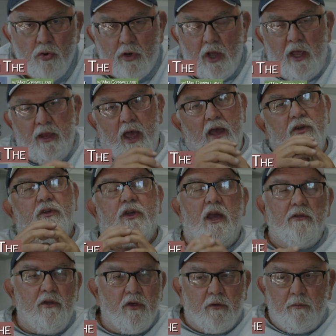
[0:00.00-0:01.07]
And I
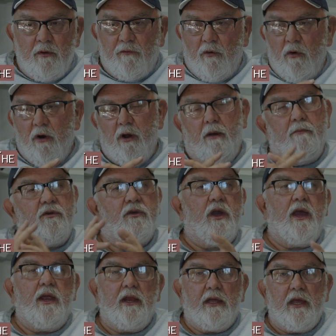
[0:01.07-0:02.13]
said this before and I'm
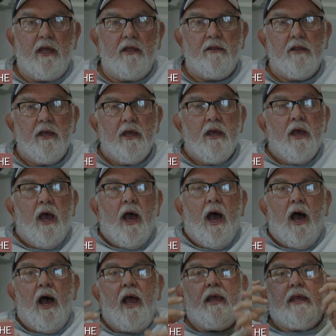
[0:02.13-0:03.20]
saying it again.
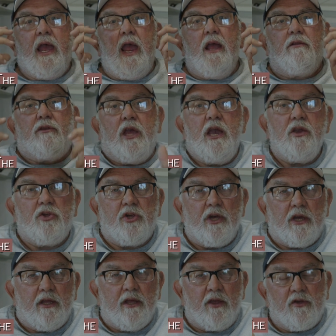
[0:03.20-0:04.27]
I can't teach
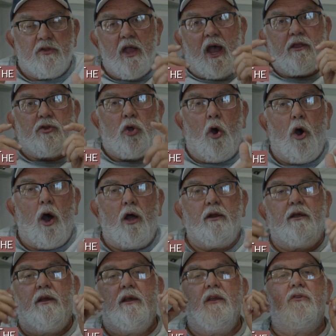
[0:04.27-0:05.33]
it. It's not taught,
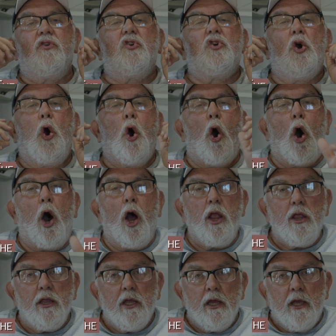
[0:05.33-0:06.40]
it's caught.
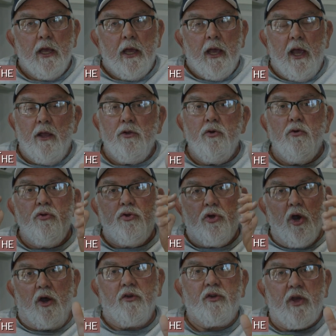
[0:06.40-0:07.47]
And you
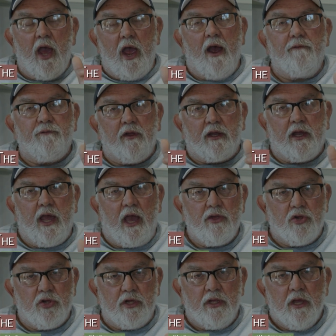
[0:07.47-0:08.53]
just have to
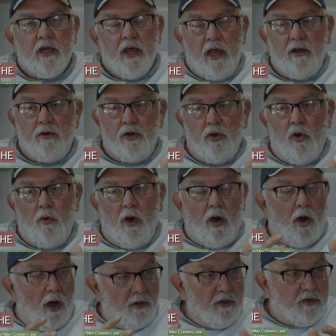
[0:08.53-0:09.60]
catch it. And you know what?
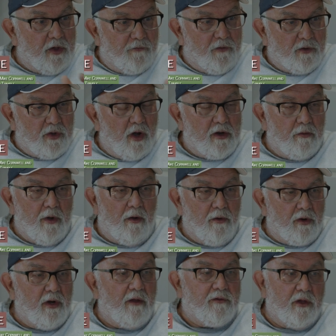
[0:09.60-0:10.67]
All this stuff we're talking about, we're
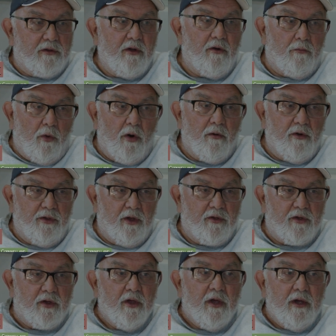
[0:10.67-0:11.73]
going to have to deal more with
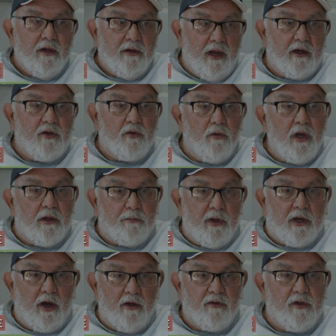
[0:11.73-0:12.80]
this next week,
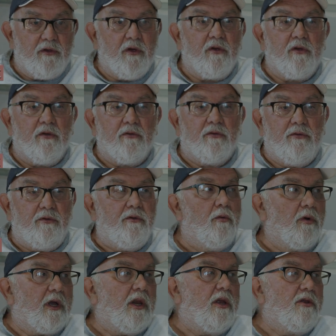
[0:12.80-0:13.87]
because
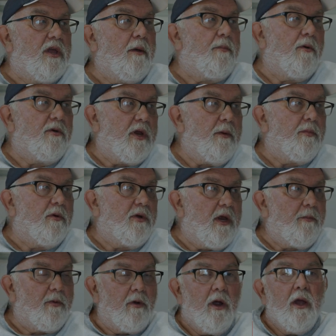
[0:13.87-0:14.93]
we're getting deeper and deeper and
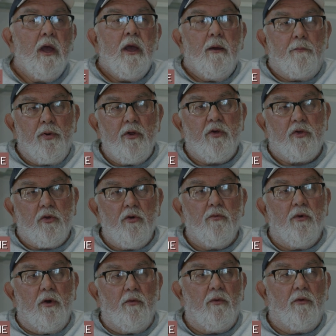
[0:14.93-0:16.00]
deeper. Pretty
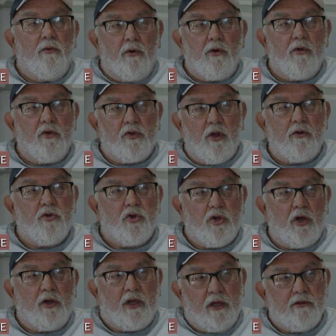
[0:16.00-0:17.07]
soon, we're going to start
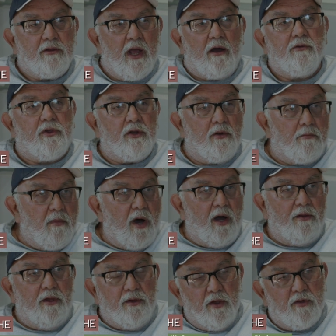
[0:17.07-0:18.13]
getting down to the
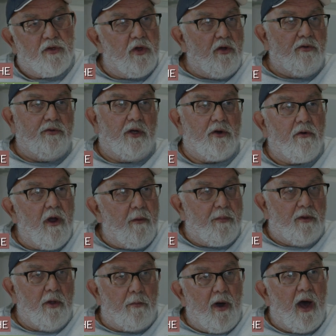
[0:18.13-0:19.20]
mud and the silt and the crap
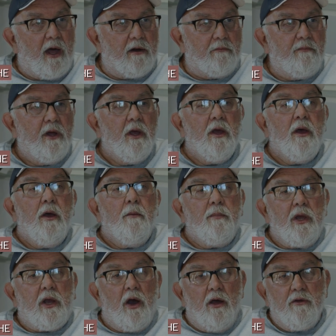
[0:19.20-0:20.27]
on the bottom. Yeah.
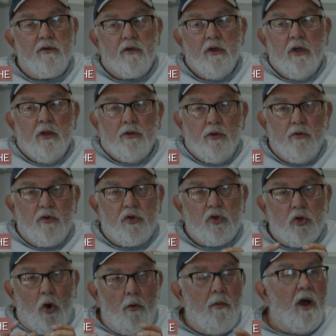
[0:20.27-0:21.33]
Because there's
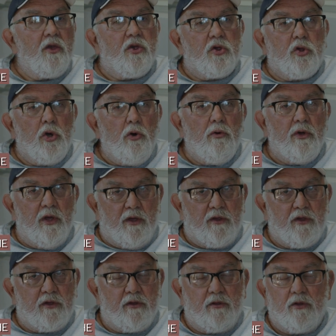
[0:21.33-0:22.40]
so much to this,
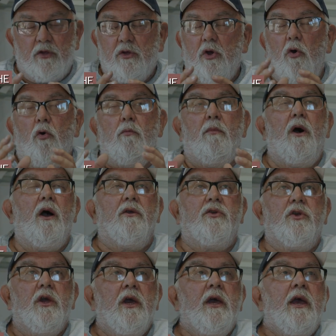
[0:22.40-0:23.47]
so
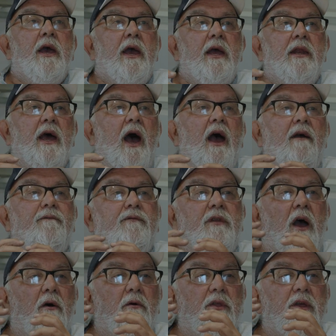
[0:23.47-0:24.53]
much. And I've
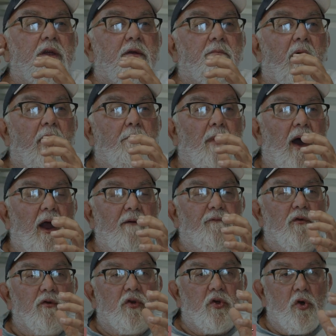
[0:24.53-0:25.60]
dealt with it in my mind
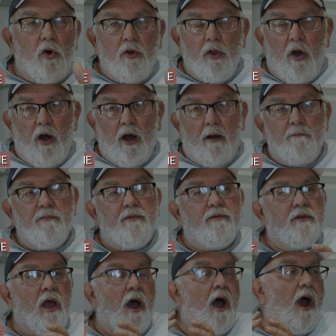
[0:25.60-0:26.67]
for so long, I'm
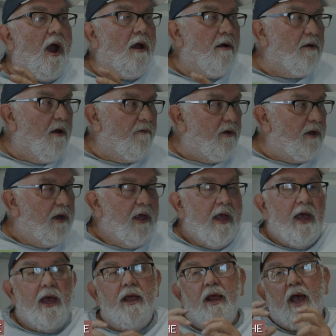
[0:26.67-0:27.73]
tired of it,
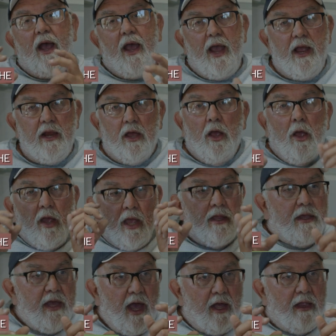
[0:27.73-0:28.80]
and I hate it. And
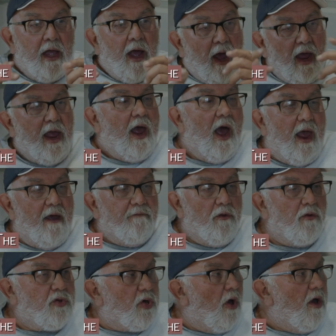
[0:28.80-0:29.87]
yet, I have
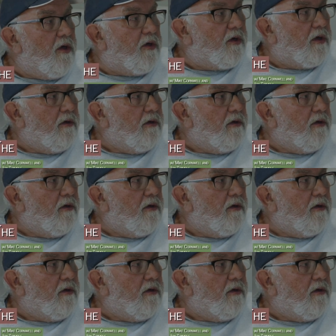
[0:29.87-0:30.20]
no choice.